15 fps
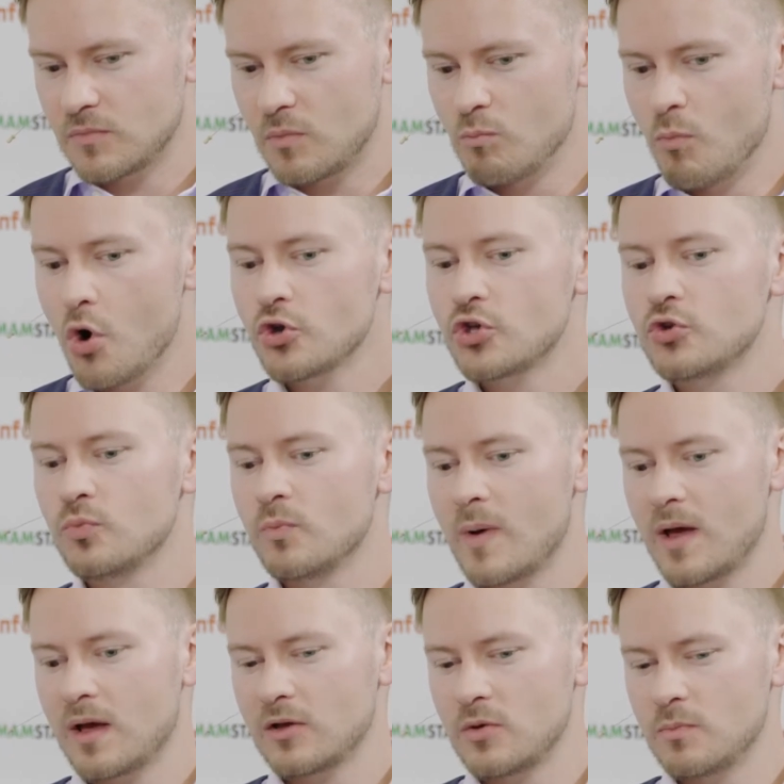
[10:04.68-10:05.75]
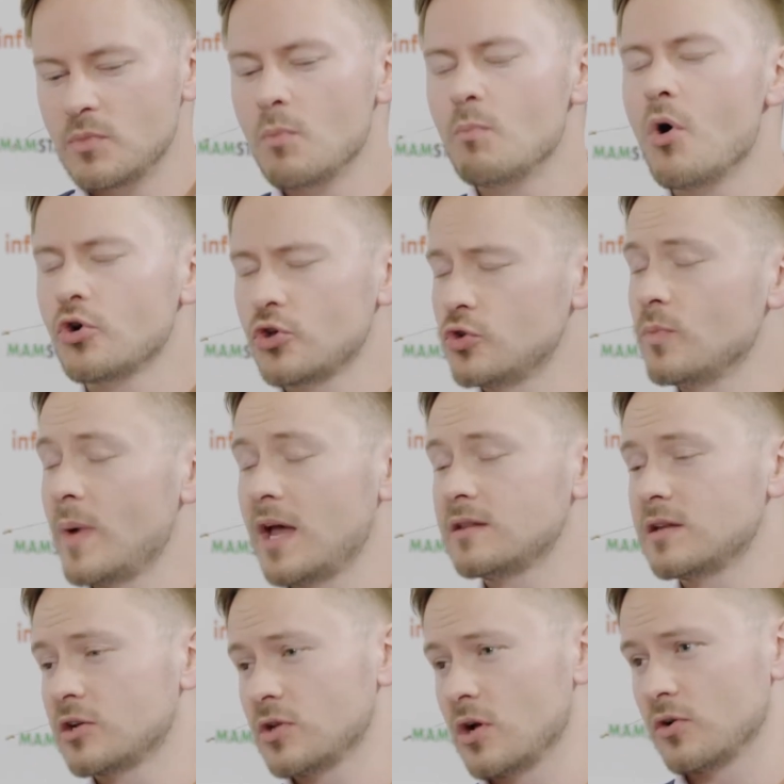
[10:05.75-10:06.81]
more humane
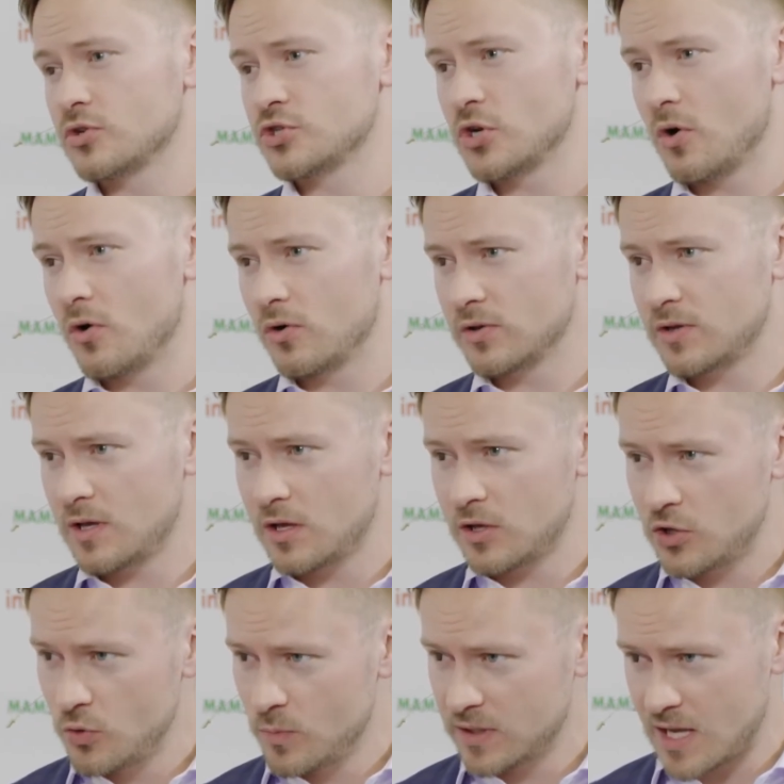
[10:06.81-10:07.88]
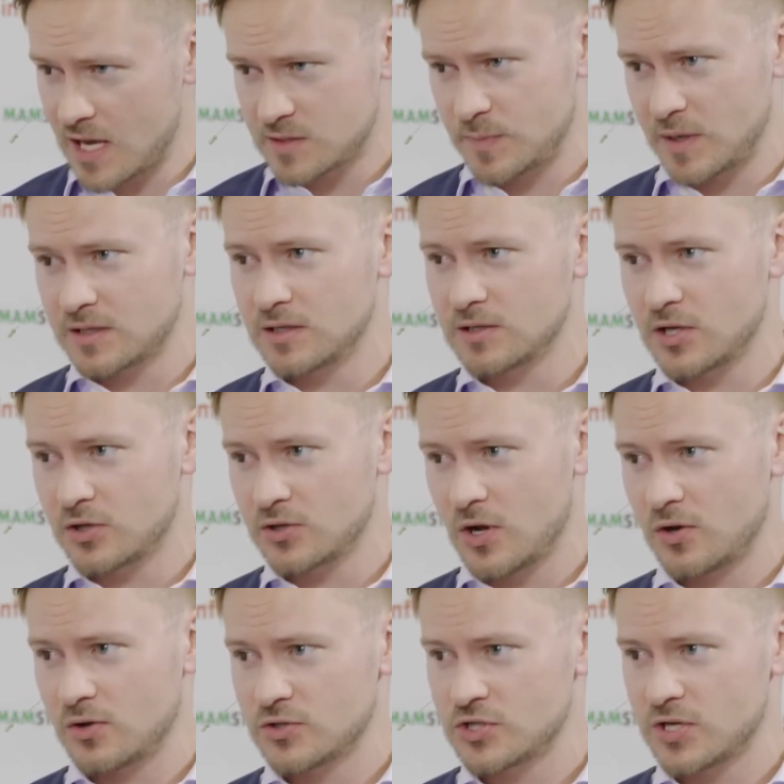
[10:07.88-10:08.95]
technology, or the human aspect in
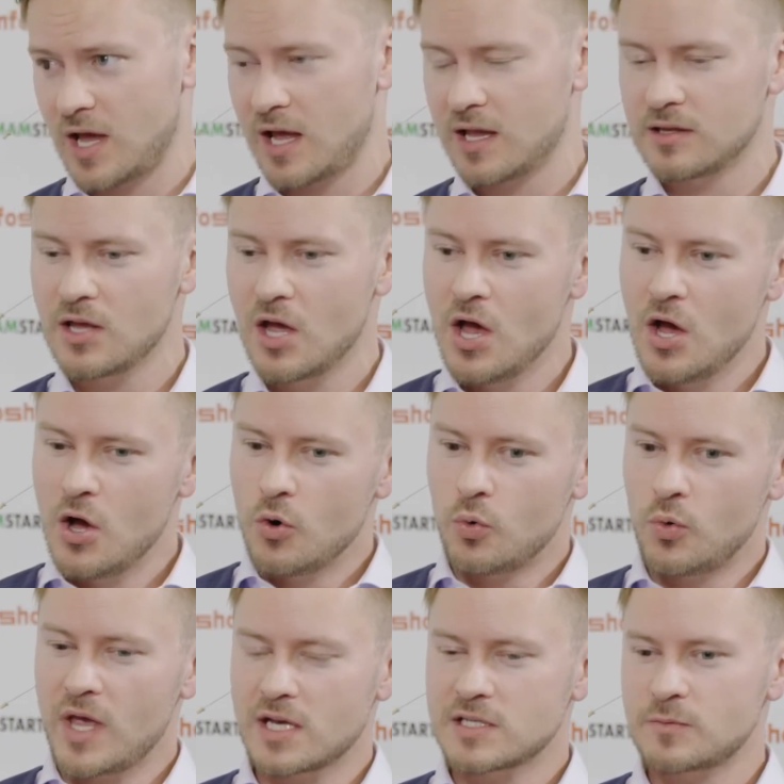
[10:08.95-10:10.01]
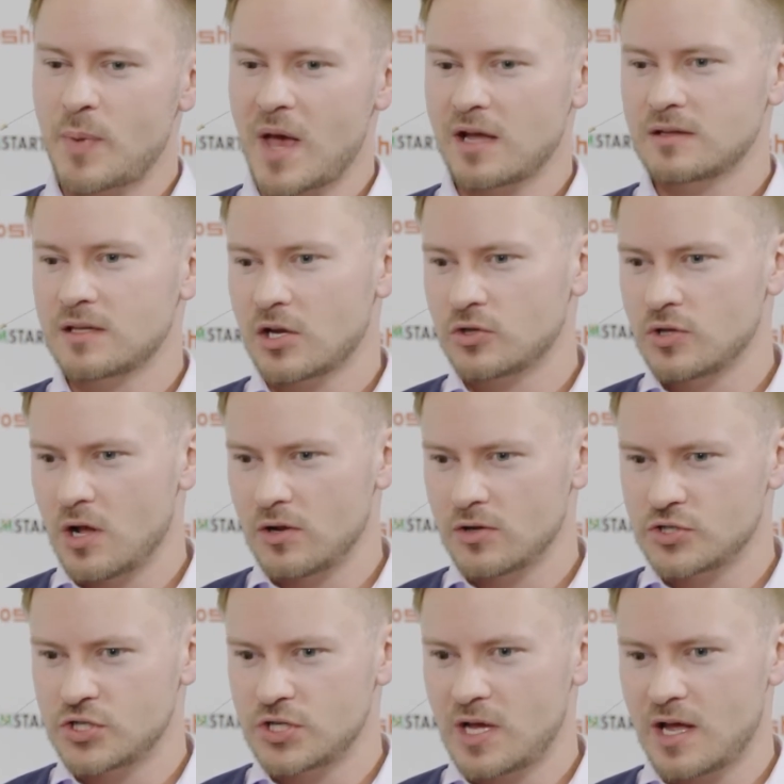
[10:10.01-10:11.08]
technology. And we expect
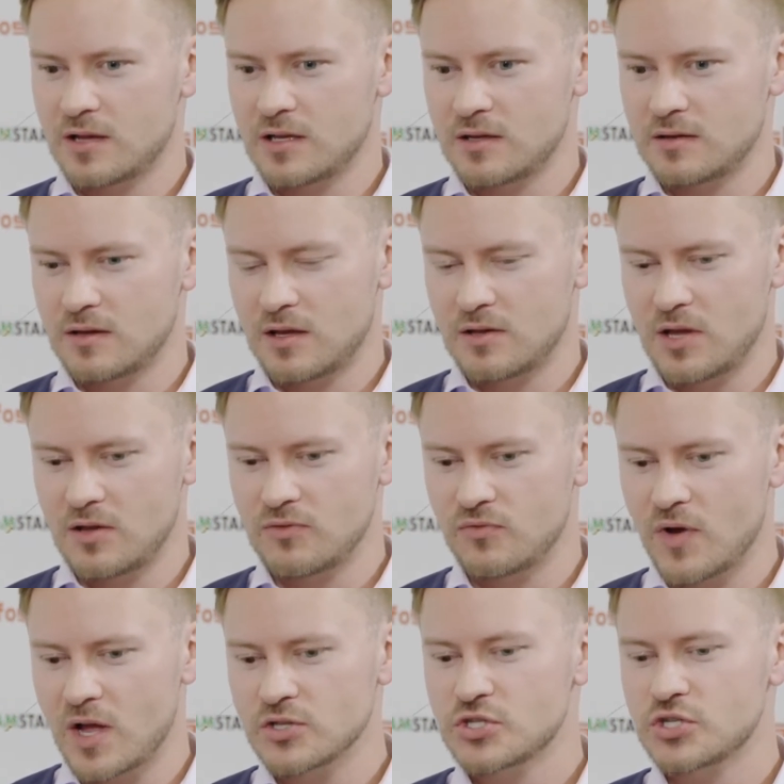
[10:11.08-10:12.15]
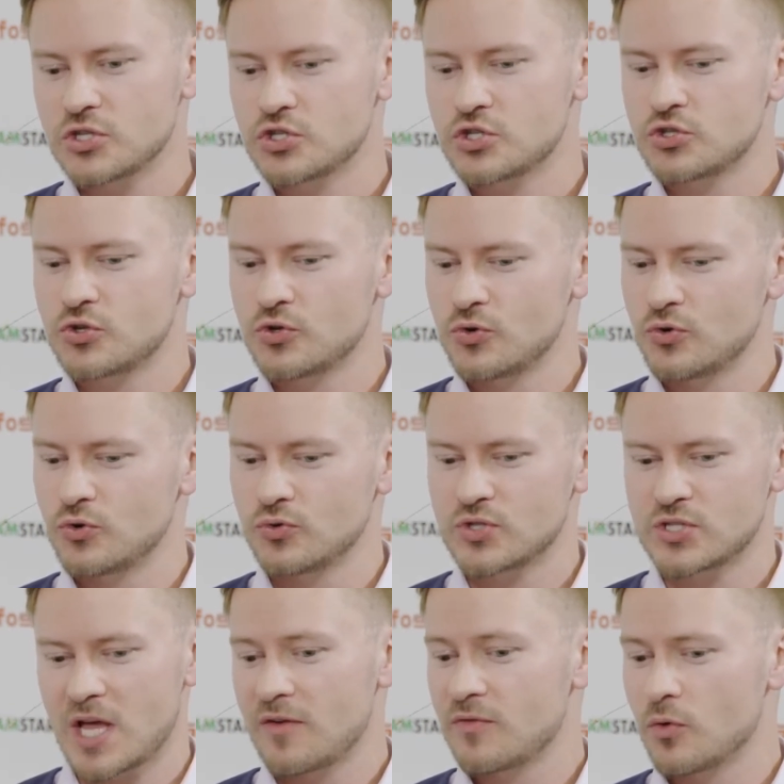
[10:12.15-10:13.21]
technology and inventions to
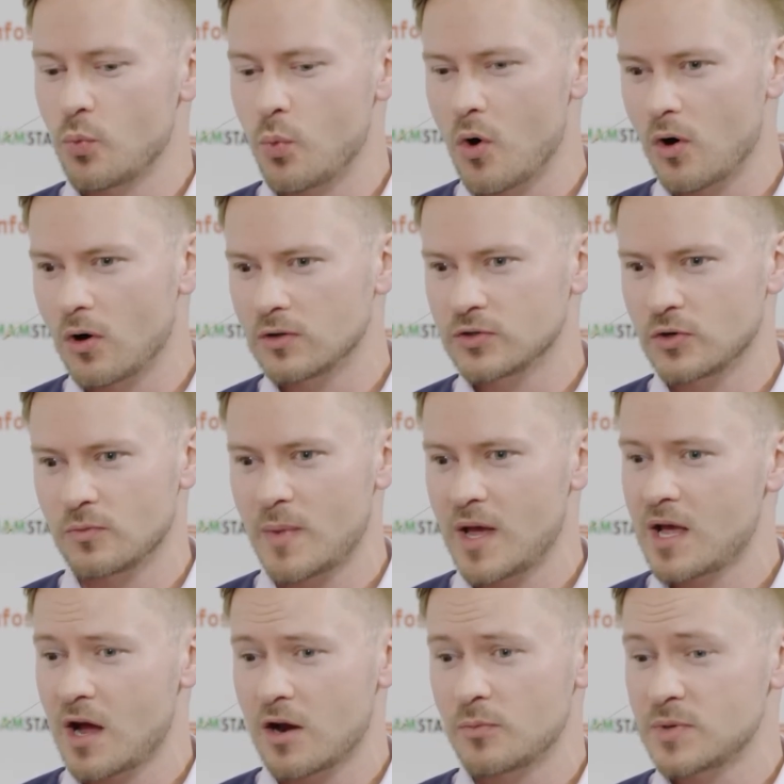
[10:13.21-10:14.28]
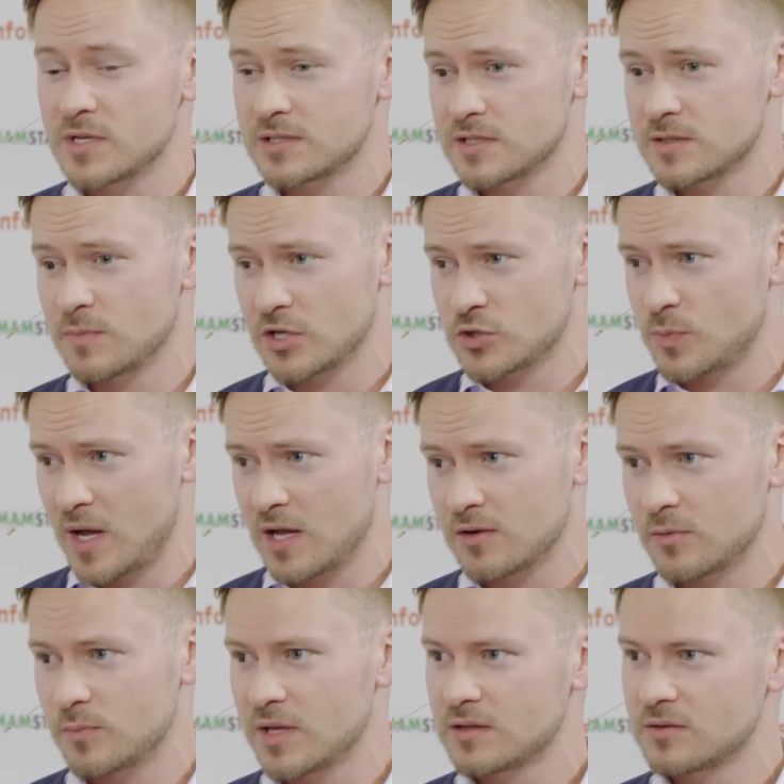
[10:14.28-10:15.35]
save the world or make our business much
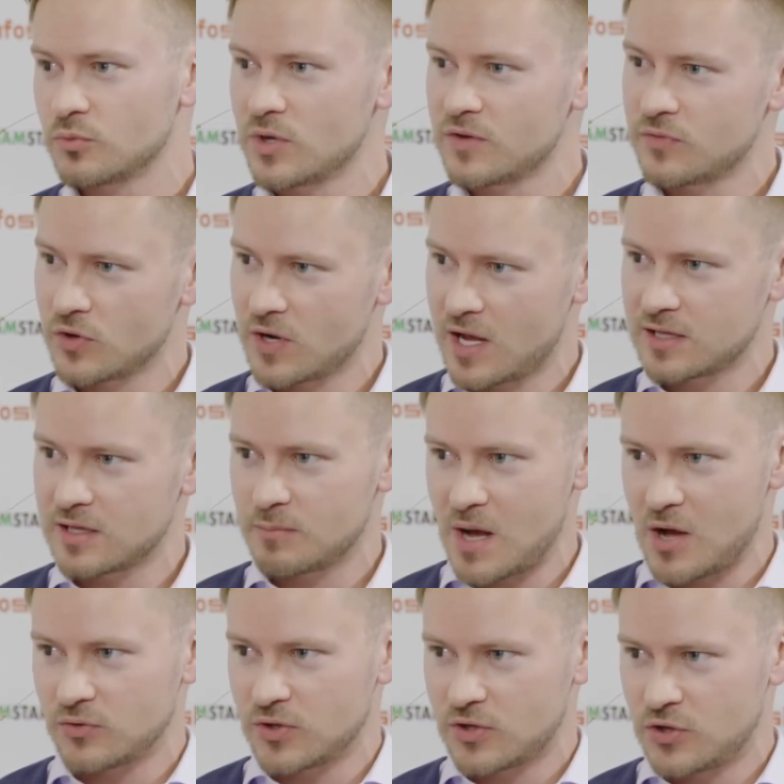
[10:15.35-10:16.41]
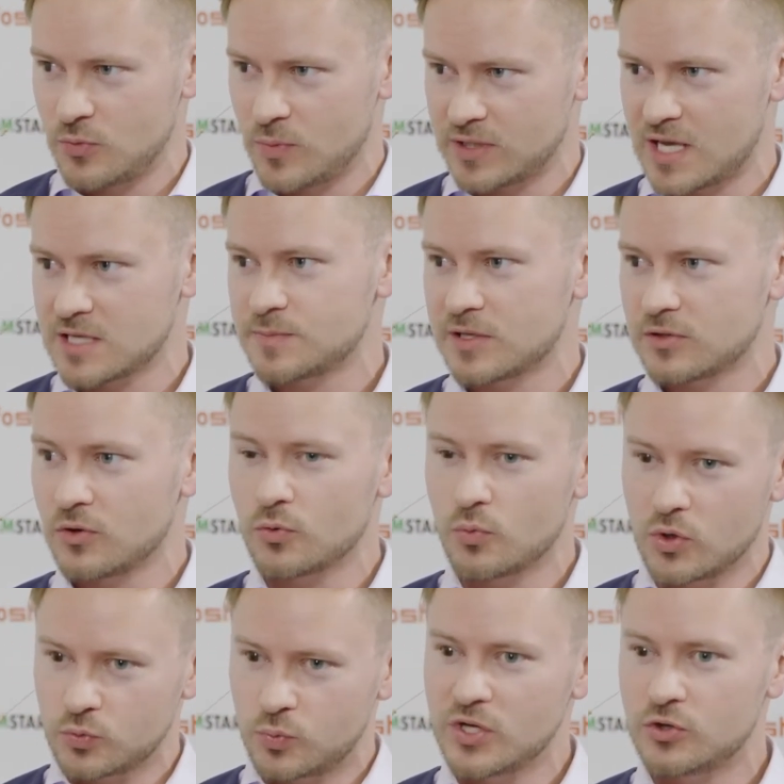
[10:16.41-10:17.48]
better, but we forget about the human aspect or
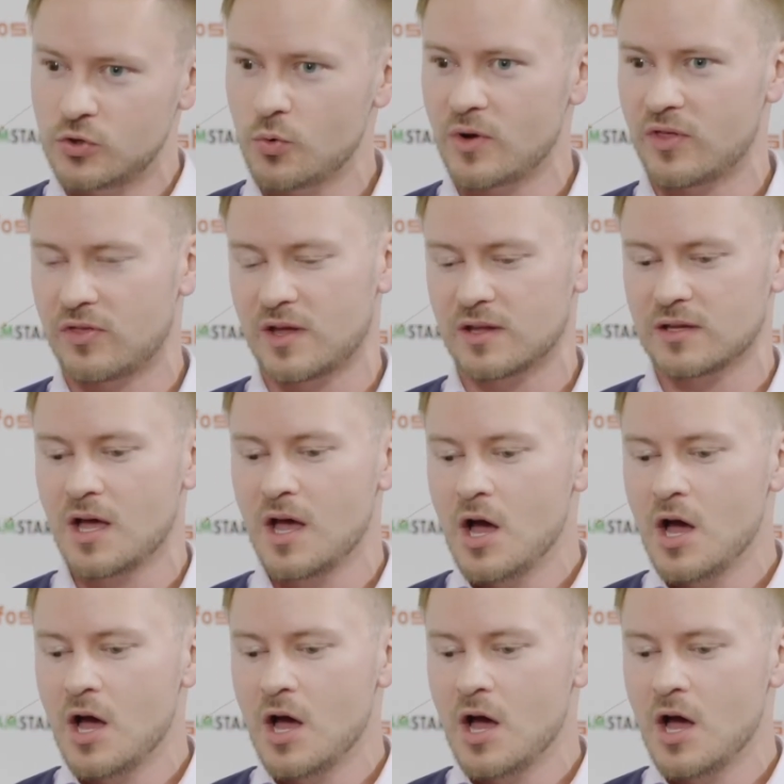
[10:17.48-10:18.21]
what we do with it.